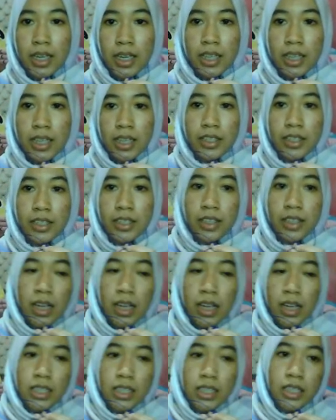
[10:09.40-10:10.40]
And the
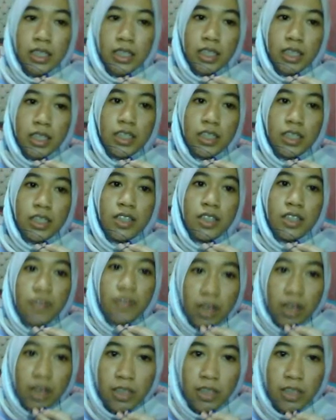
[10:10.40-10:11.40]
last is
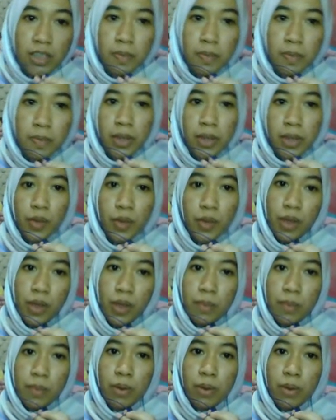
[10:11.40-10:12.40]
difference between
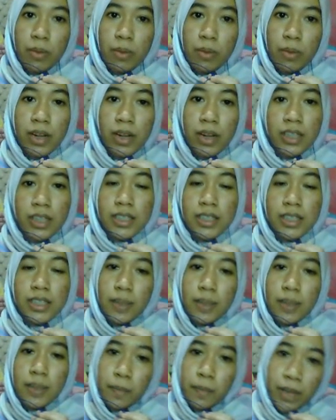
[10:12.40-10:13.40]
probability
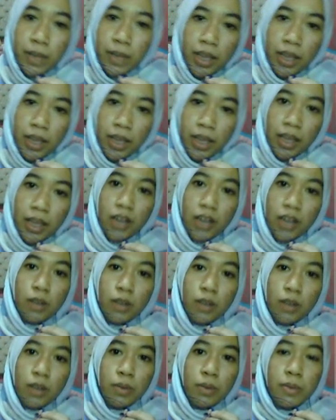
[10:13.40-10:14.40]
sampling and
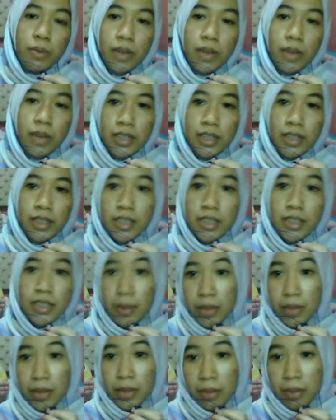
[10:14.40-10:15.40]
non-probability
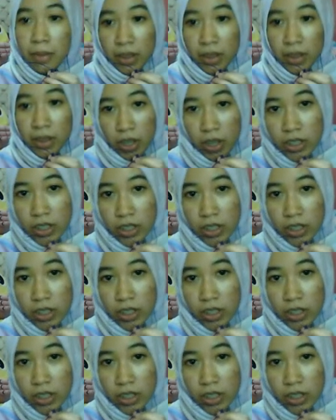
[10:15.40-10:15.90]
sampling method.